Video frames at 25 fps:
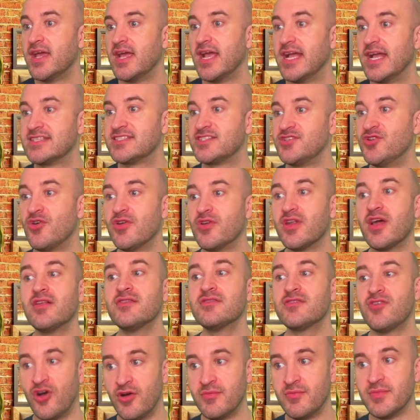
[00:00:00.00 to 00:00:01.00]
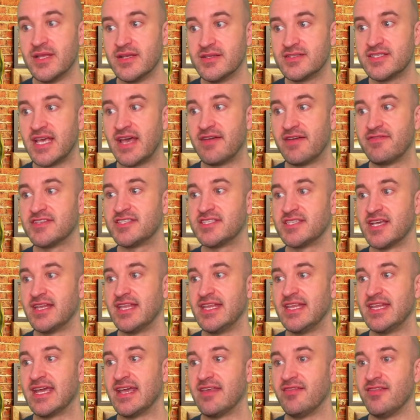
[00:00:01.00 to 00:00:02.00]
It's not uncommon to have a
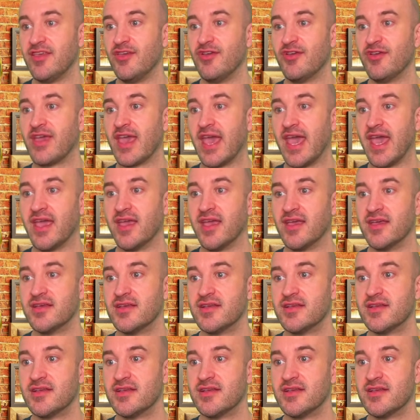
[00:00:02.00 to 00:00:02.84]
sunny day in the UK.